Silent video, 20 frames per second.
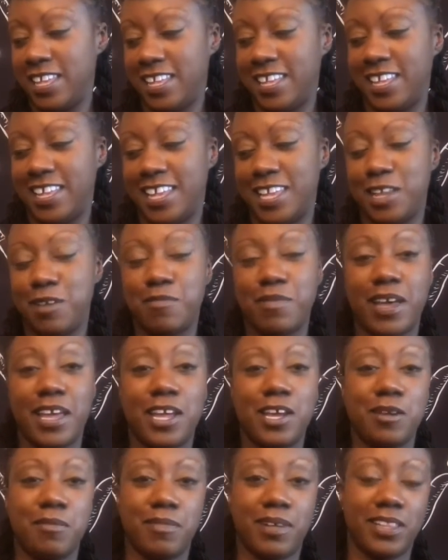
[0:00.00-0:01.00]
And you might
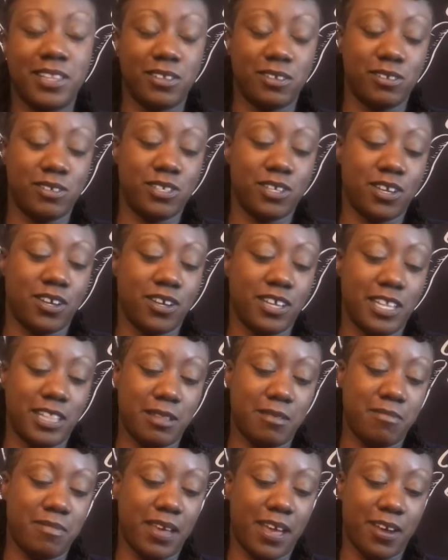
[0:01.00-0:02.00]
hear my little dog in the
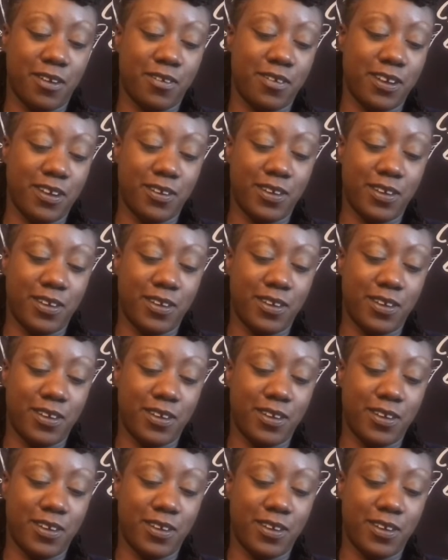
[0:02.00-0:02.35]
background.